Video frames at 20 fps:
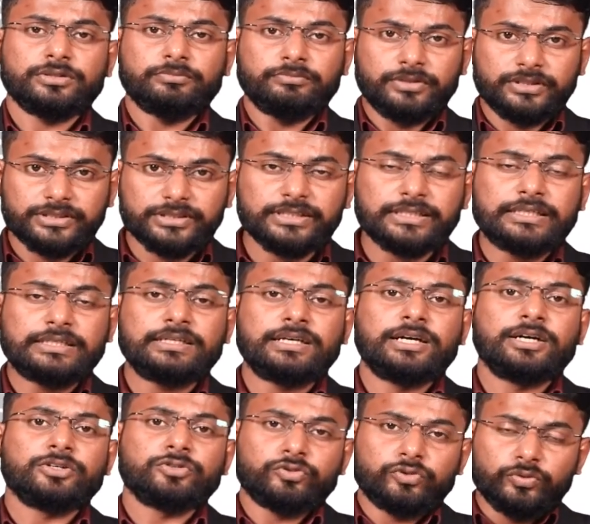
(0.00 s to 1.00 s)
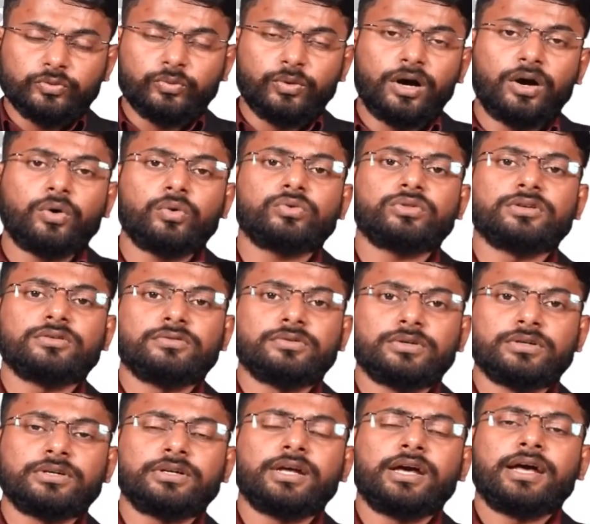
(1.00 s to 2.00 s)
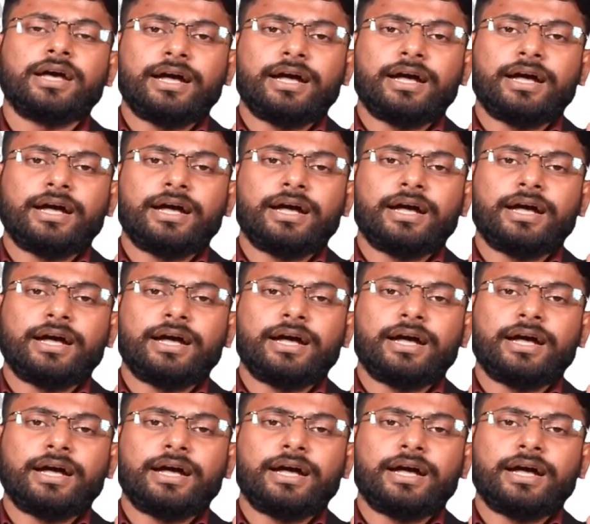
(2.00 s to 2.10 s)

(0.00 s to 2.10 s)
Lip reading: machine throughout the world.